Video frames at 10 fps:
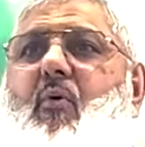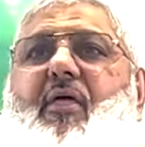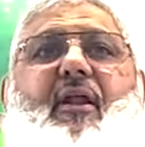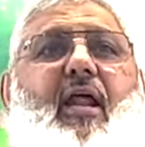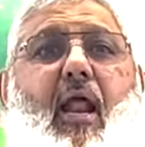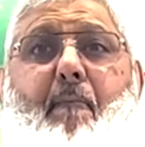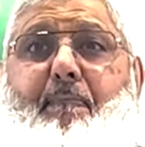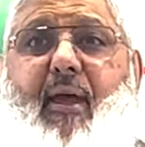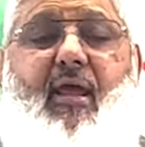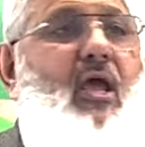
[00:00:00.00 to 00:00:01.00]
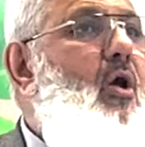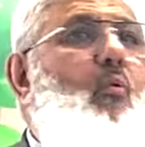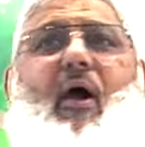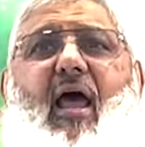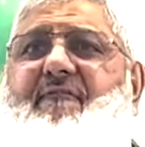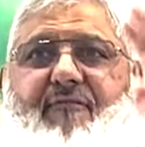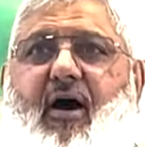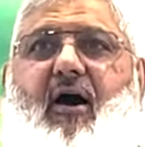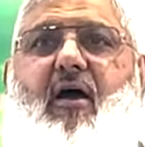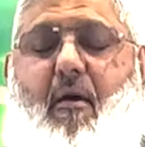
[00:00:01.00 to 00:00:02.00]
whether an MP,
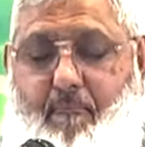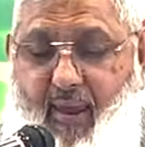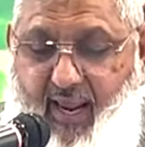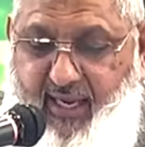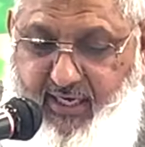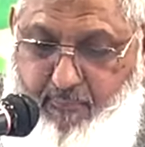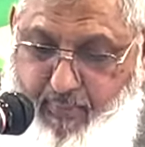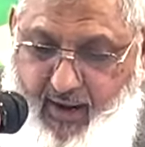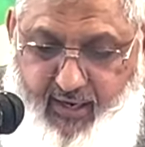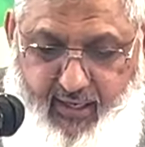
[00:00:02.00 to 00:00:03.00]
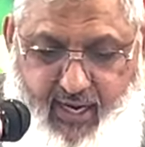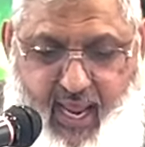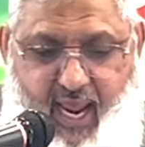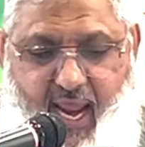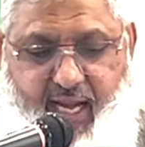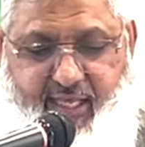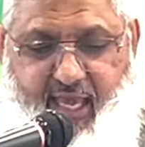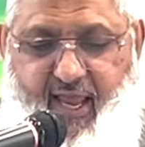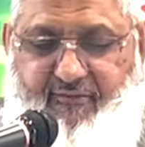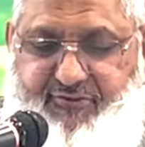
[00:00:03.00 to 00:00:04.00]
whatever, being independent, it
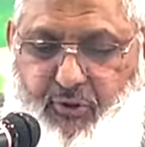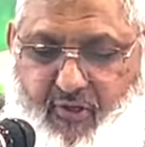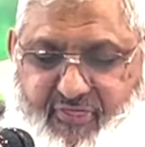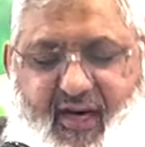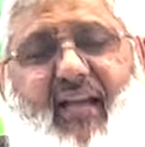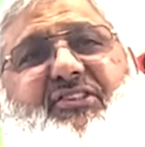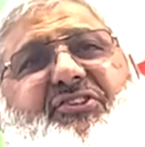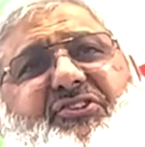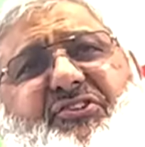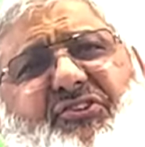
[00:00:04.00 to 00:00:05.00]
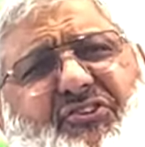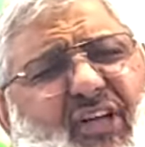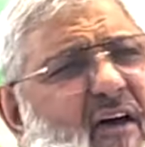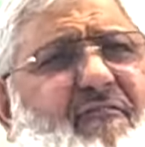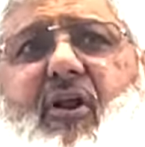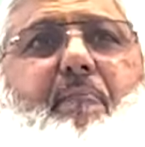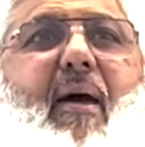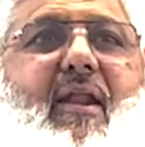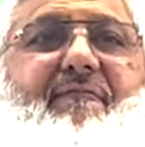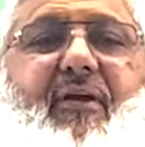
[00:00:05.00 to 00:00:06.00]
gives you that several
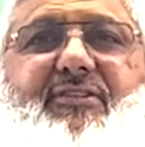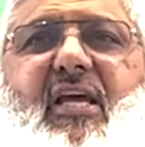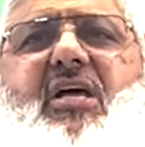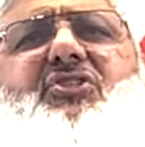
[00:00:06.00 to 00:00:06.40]
benefits,